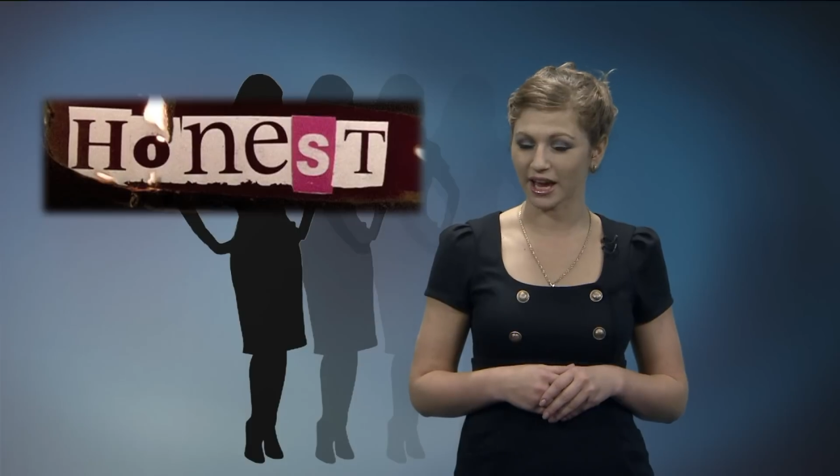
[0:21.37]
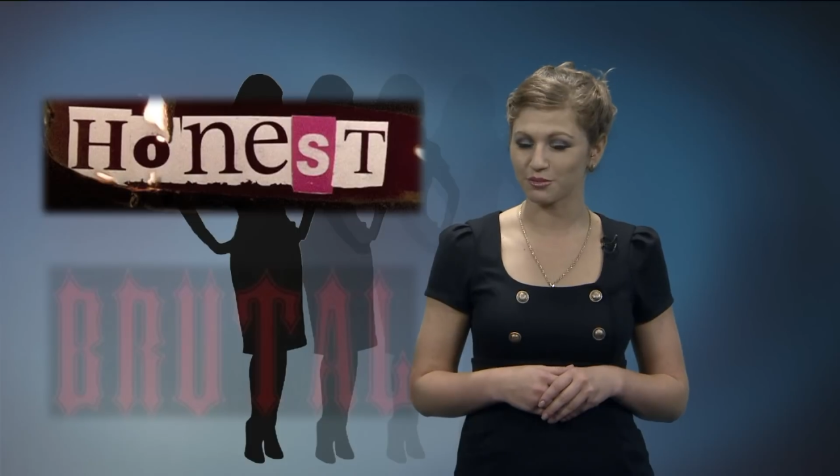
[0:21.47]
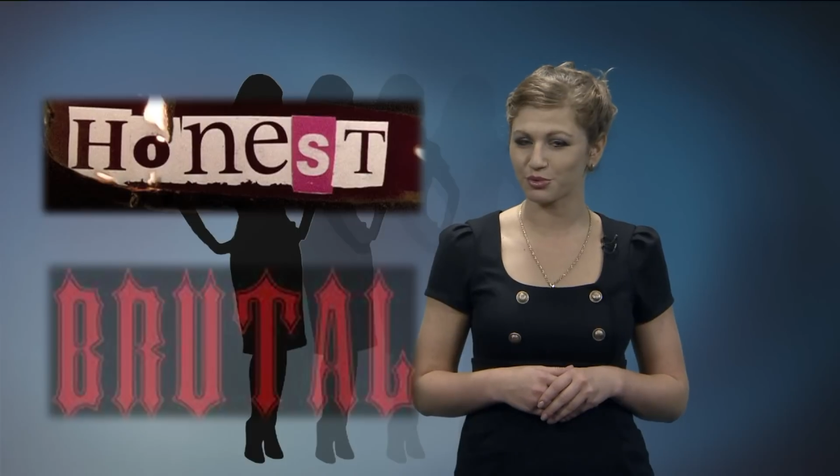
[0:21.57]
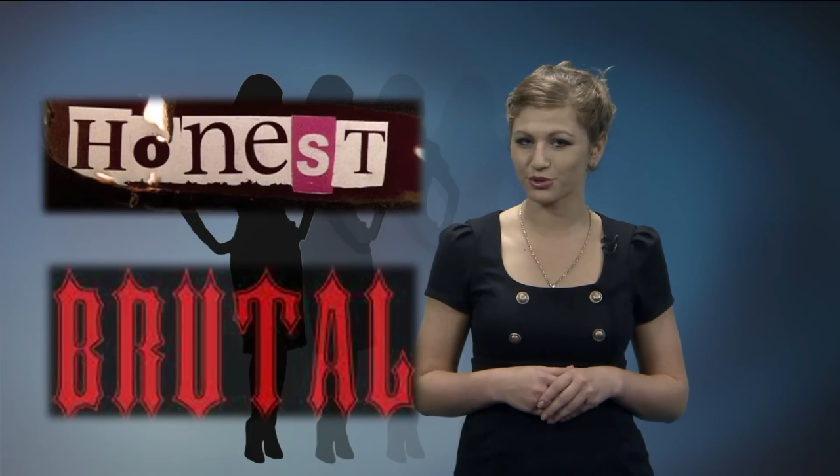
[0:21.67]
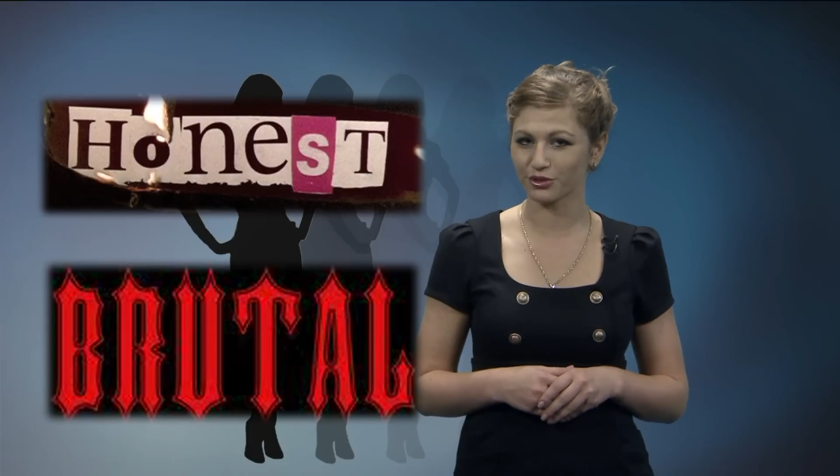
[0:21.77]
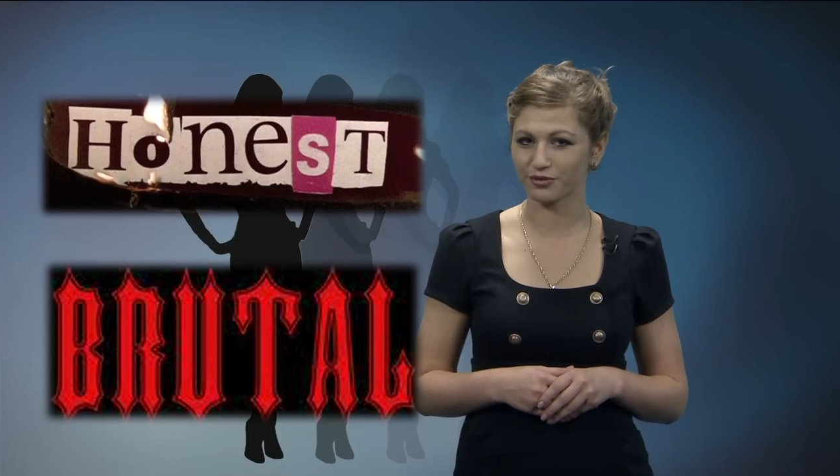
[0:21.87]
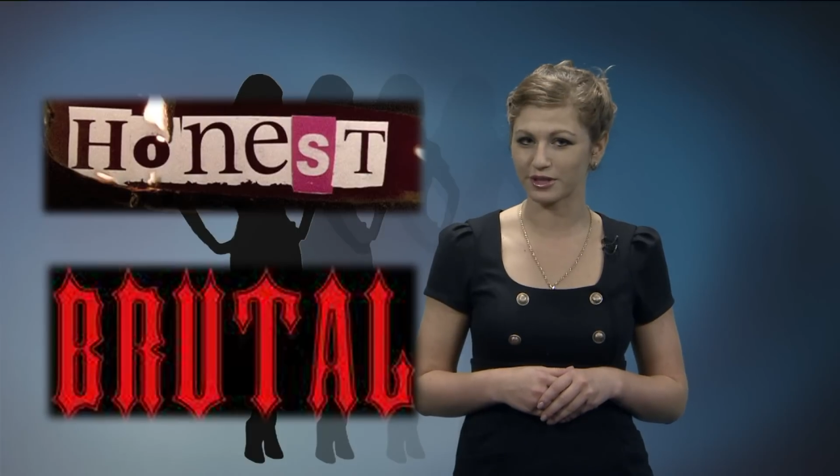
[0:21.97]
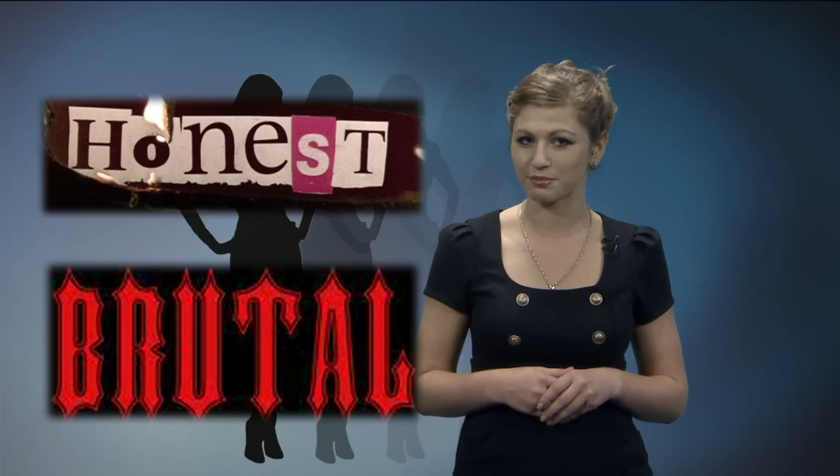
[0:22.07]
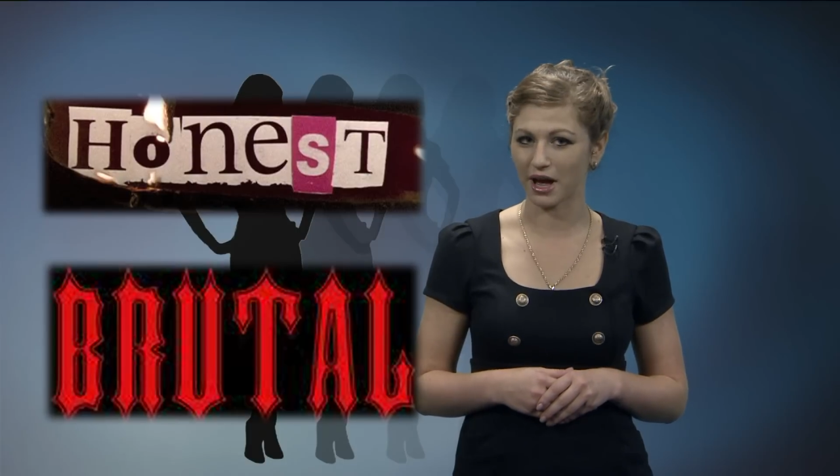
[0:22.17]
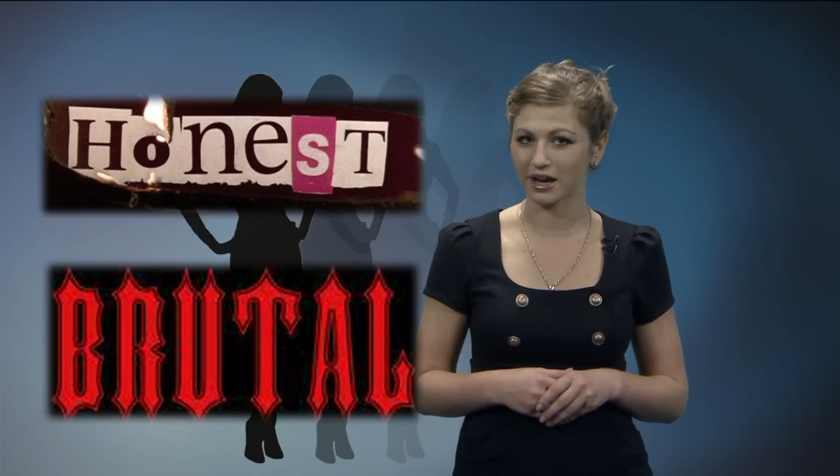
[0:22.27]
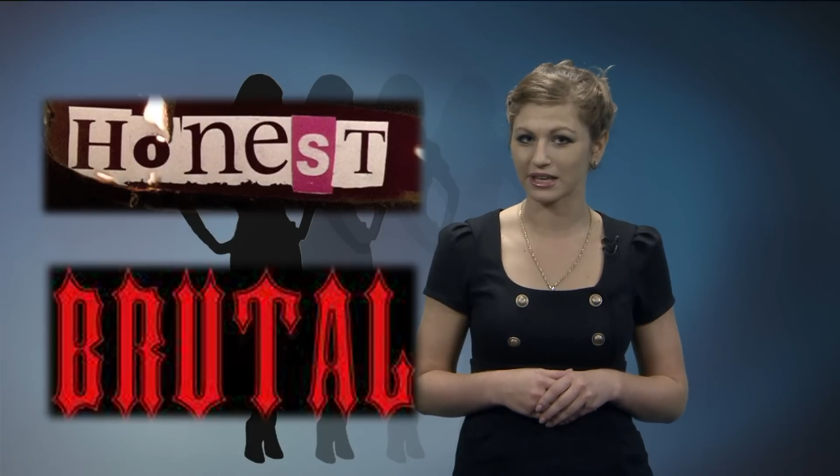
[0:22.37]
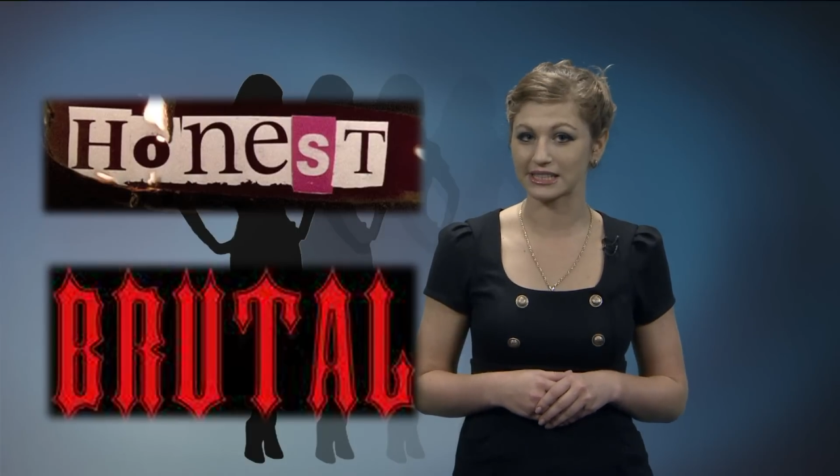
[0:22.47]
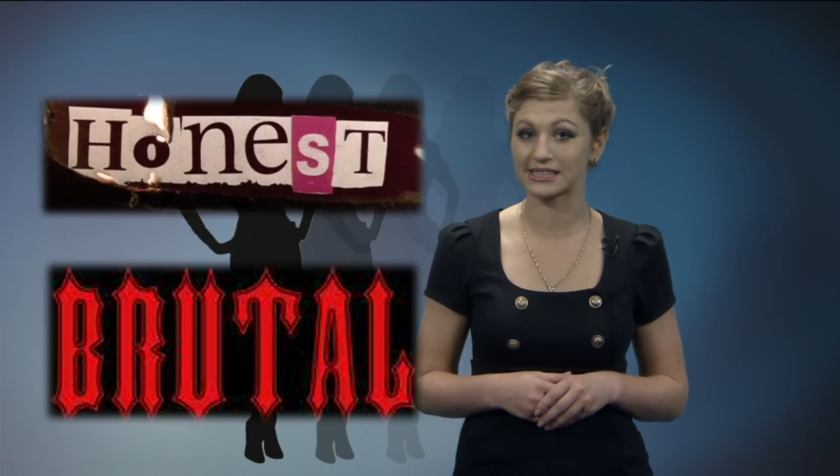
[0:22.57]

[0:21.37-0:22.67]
and brutal feedback.